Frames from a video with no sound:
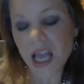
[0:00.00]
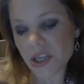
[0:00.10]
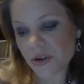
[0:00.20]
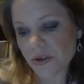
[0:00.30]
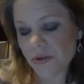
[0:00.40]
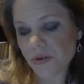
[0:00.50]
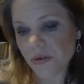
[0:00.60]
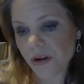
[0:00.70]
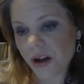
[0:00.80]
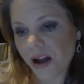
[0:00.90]

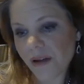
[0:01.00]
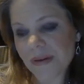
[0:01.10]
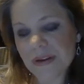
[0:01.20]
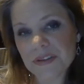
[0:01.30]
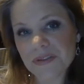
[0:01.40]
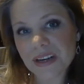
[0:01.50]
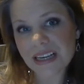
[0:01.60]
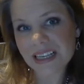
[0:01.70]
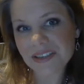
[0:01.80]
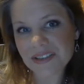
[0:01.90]
But it was
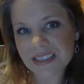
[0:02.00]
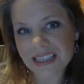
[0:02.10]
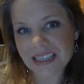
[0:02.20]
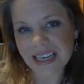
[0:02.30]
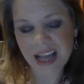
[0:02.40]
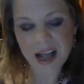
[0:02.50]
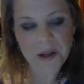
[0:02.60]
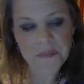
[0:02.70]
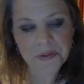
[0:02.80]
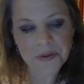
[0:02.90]
very interesting.
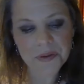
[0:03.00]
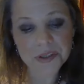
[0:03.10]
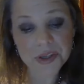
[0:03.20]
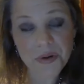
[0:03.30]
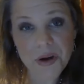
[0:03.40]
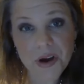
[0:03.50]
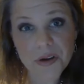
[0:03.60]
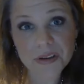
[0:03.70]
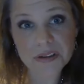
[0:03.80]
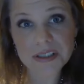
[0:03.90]
There was a
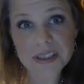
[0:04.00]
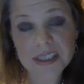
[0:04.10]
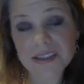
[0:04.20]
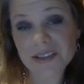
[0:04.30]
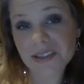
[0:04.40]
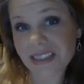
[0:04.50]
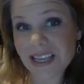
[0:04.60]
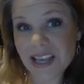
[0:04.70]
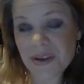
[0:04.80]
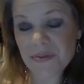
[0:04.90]
quote stenciled in
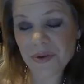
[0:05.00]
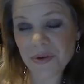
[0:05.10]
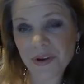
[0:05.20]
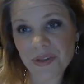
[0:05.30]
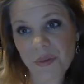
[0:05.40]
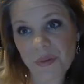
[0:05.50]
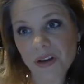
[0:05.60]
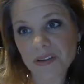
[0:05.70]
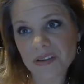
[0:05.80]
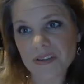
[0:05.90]
Hebrew on the
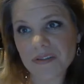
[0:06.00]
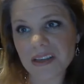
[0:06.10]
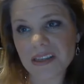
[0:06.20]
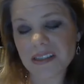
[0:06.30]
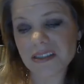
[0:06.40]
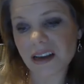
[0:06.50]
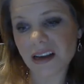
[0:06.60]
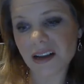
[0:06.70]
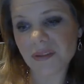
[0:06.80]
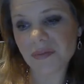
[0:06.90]
walls of
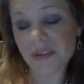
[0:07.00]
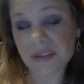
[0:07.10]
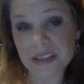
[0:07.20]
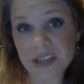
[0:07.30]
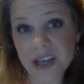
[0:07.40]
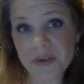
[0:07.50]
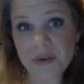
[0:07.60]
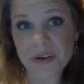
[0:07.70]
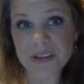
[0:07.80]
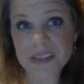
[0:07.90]
these
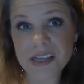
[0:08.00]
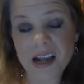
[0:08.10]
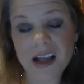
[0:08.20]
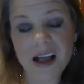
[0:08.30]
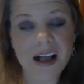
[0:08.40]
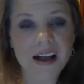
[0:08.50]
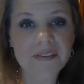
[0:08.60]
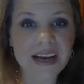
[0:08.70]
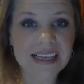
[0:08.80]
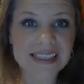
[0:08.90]
headquarters of
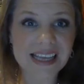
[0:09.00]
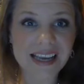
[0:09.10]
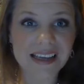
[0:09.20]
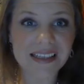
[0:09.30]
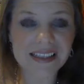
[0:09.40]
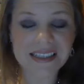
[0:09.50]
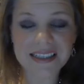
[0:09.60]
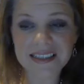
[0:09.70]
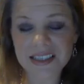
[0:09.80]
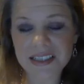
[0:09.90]
Isaiah
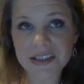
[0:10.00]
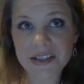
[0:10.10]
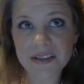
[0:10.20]
60.